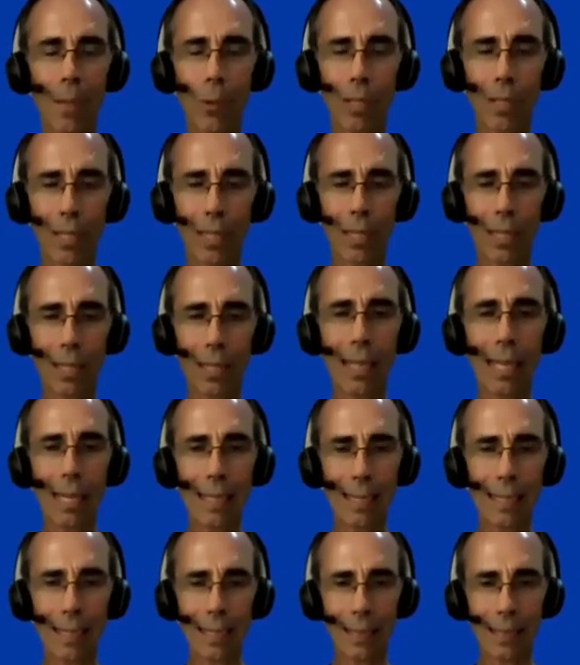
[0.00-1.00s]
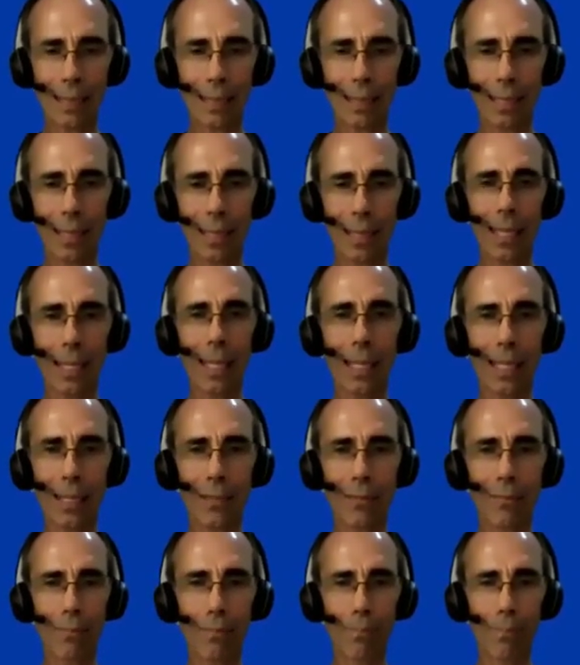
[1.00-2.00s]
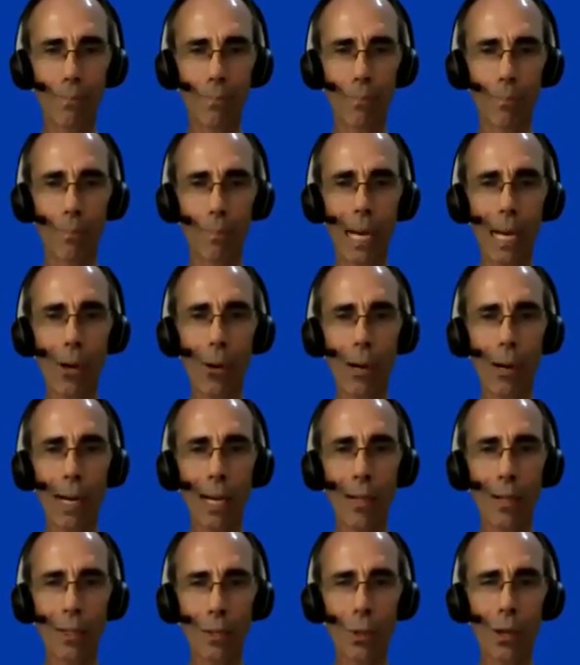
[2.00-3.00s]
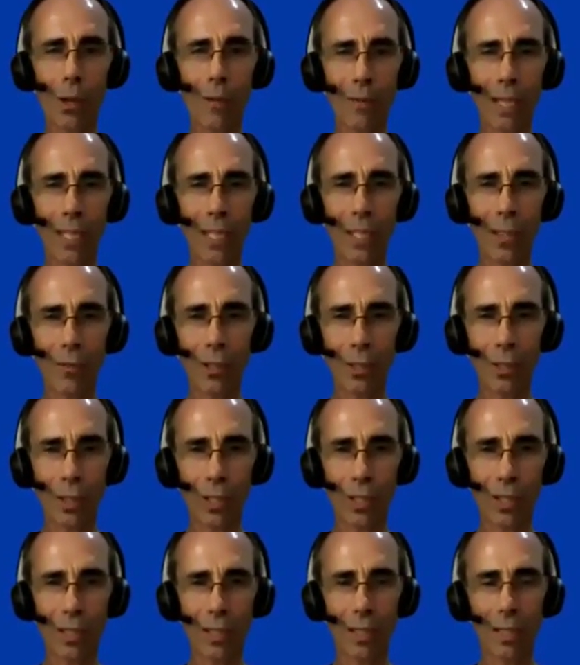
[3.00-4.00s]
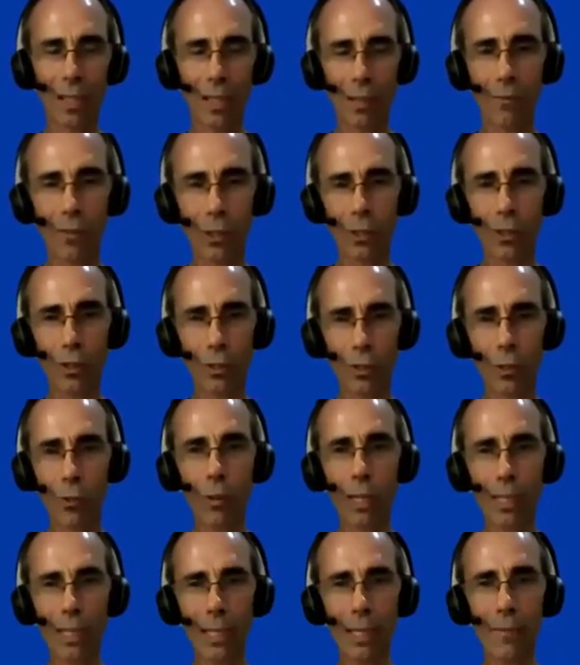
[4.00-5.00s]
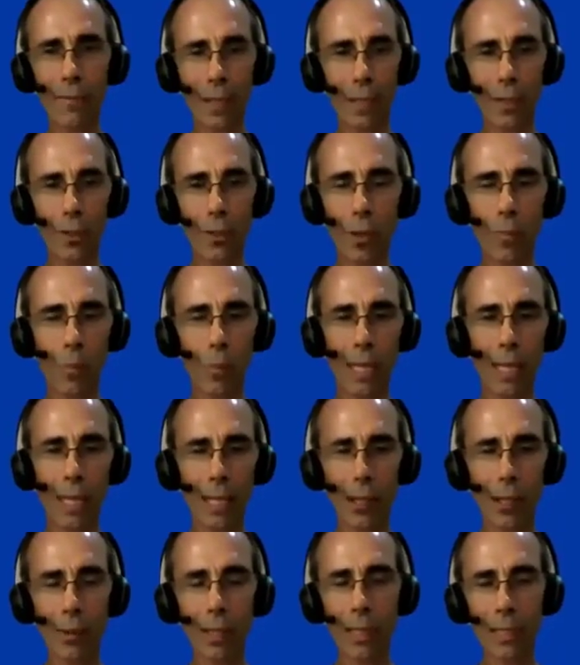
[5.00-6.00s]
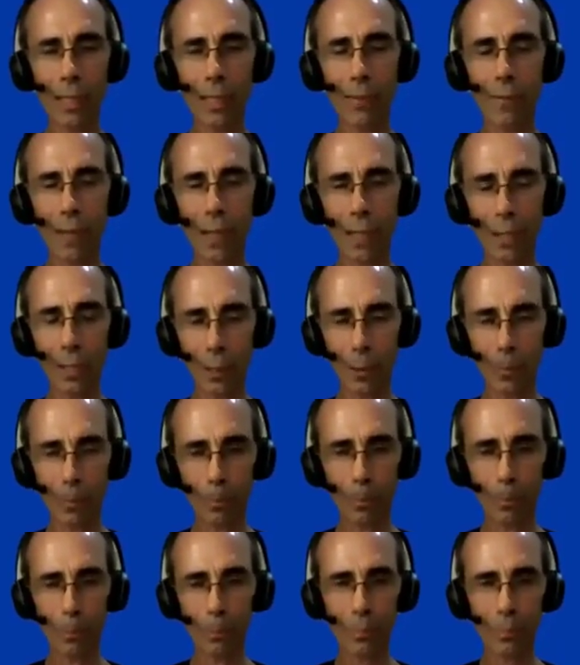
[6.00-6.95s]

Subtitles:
It was a classic case of powerhouse offense versus great defense. Army had a great defense,